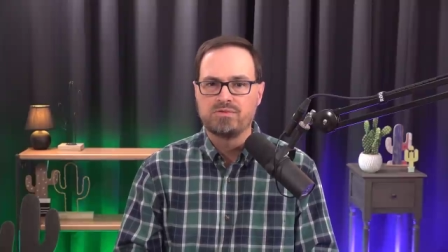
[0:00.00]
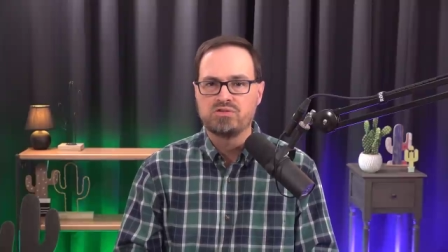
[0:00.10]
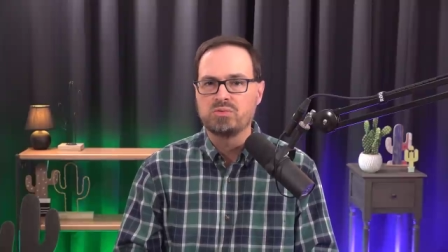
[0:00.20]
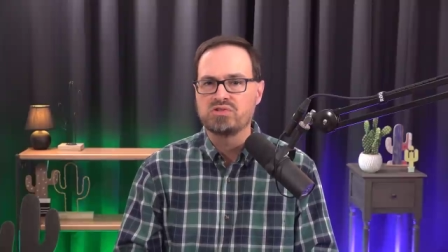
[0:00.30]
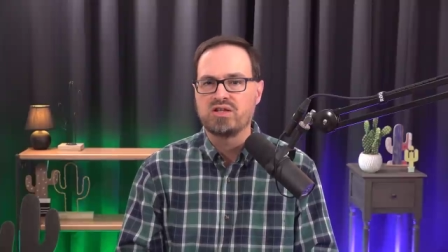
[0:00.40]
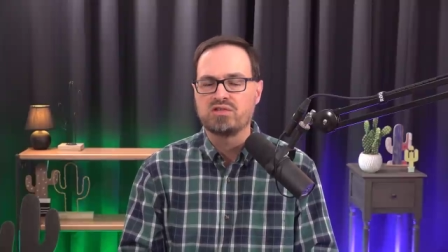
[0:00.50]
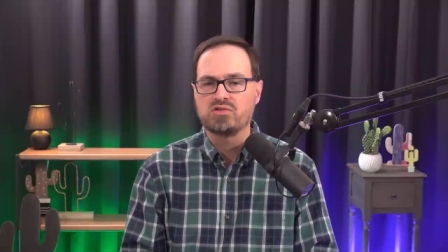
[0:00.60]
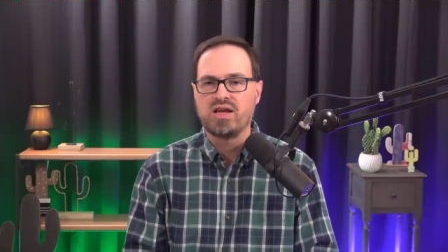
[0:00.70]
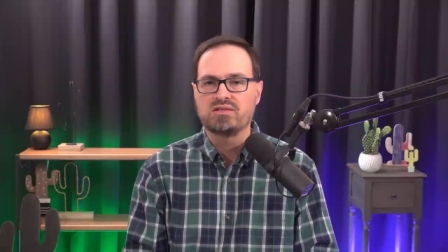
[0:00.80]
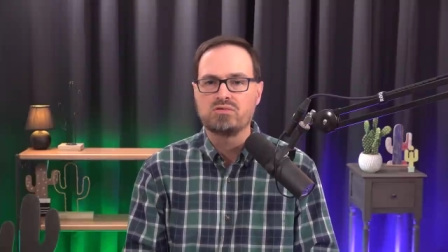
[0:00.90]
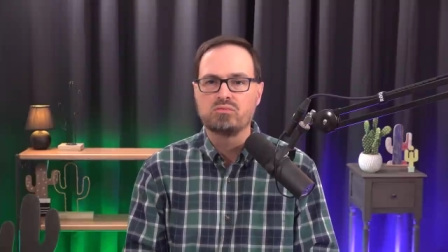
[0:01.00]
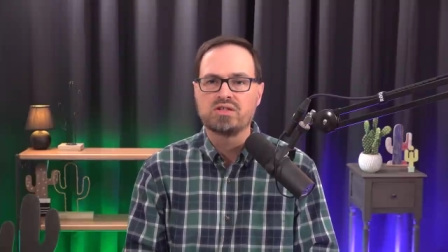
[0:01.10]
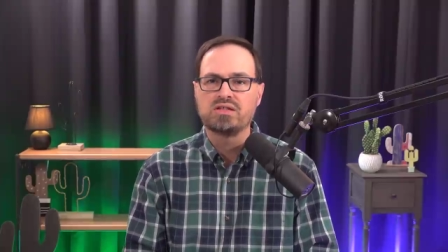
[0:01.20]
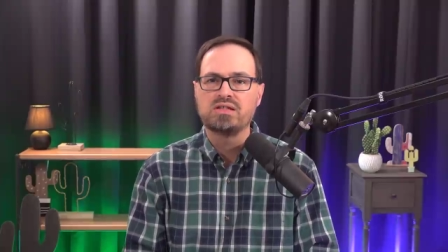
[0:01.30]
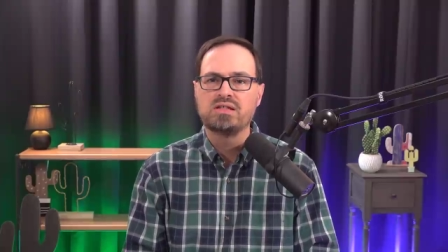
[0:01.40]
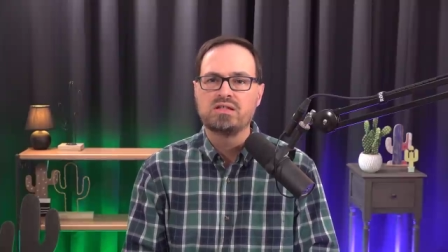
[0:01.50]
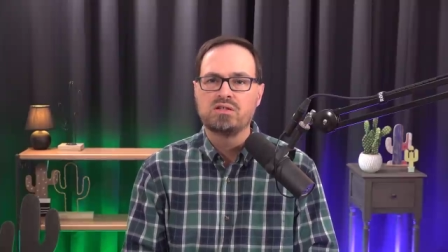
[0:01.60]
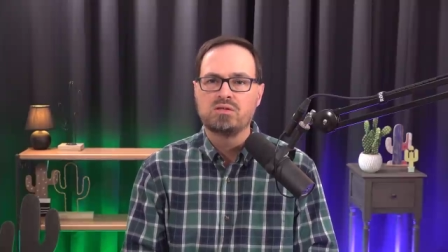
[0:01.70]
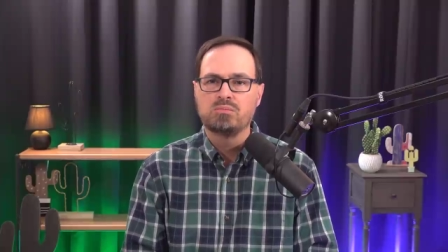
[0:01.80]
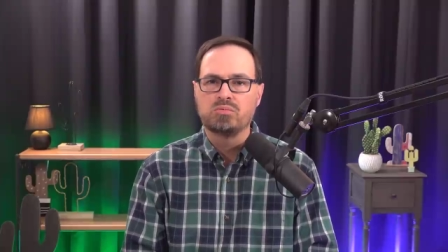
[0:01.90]
She was not attracted to Ricky.
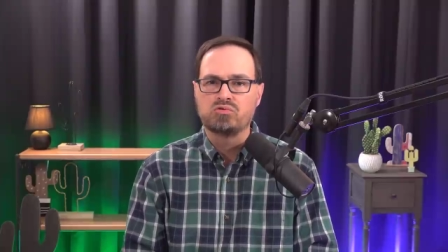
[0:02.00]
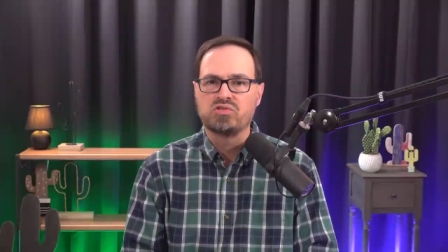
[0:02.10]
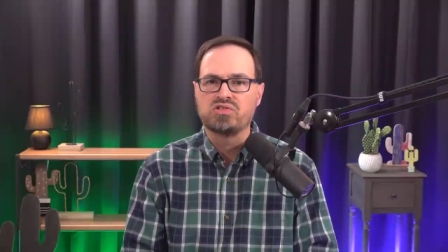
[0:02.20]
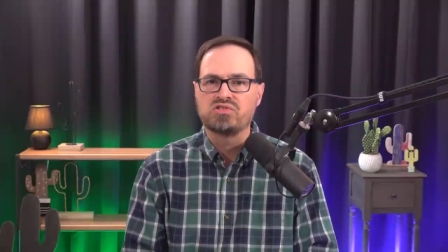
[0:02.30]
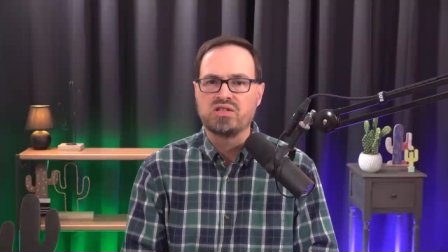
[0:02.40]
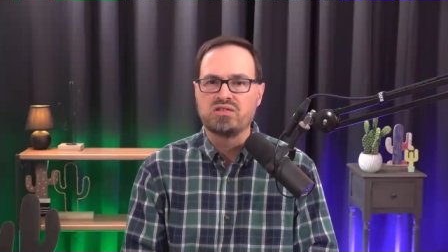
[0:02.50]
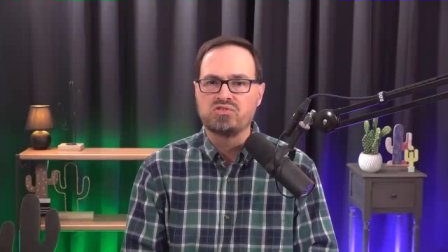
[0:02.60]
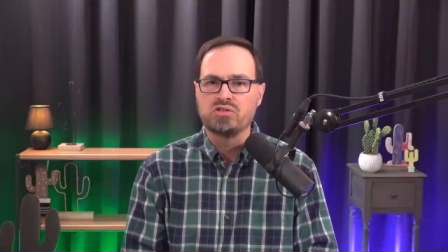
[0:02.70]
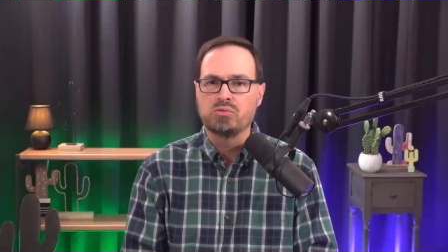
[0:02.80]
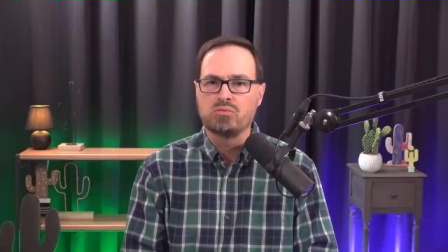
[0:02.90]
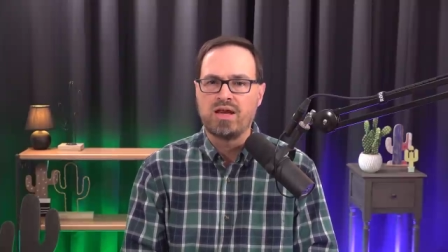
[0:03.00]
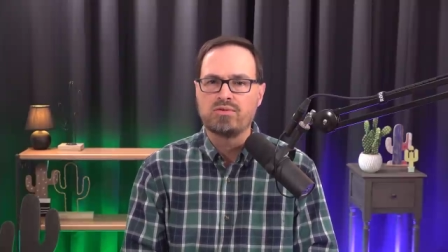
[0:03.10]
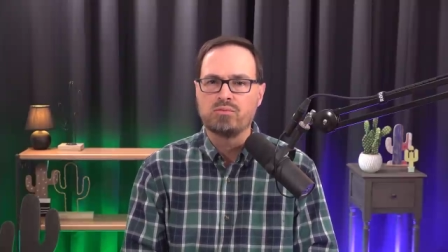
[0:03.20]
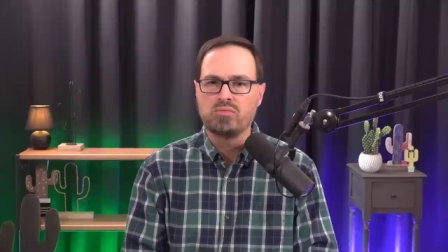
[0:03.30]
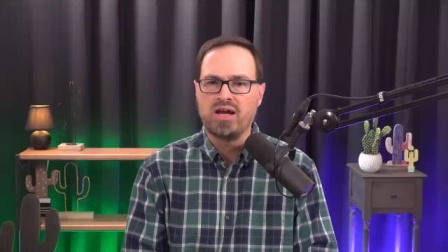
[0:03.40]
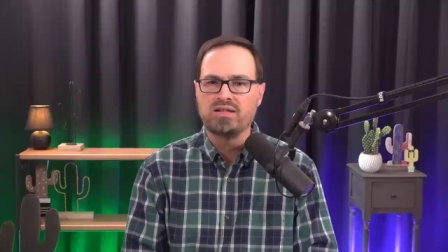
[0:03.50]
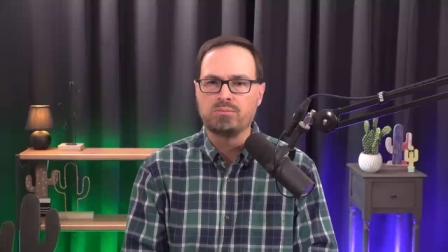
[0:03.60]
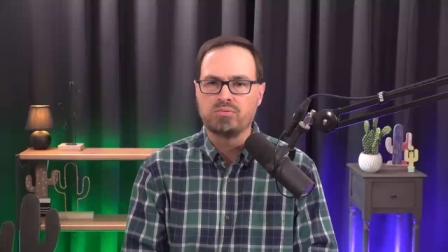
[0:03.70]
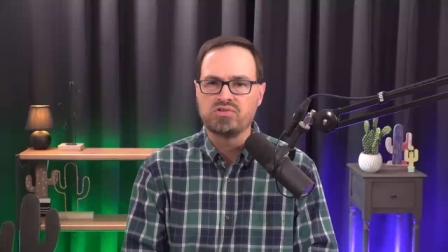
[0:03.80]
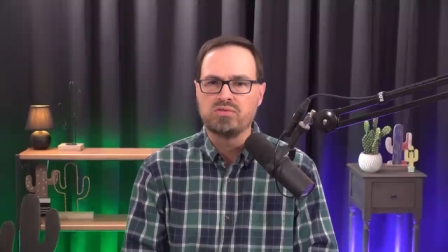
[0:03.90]
Patricia said that she would rather rot
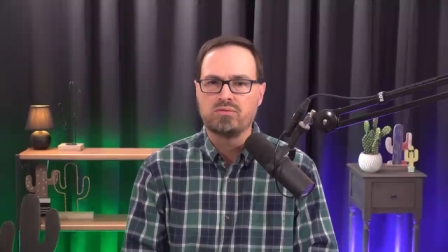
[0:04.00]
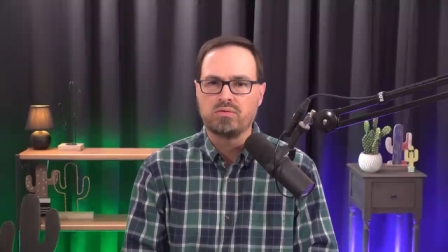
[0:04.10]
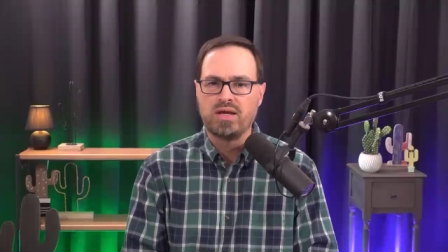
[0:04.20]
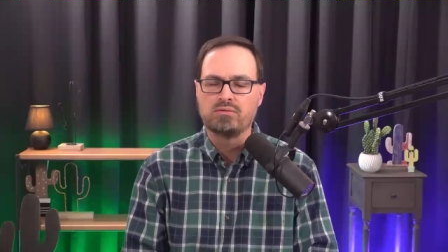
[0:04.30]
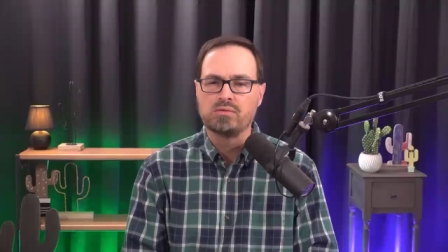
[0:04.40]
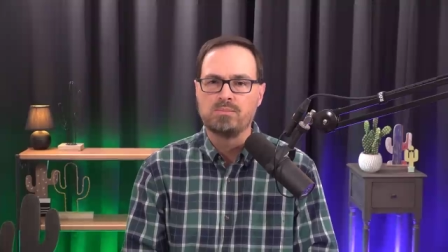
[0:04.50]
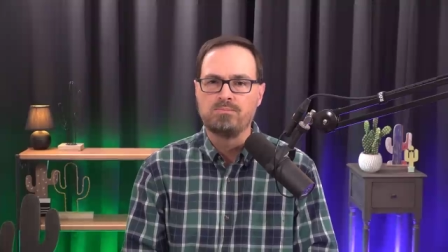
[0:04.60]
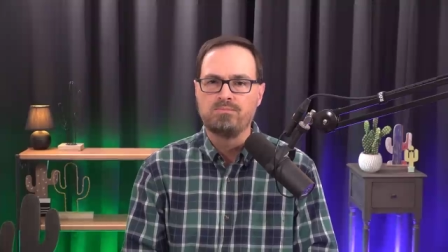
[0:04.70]
in prison forever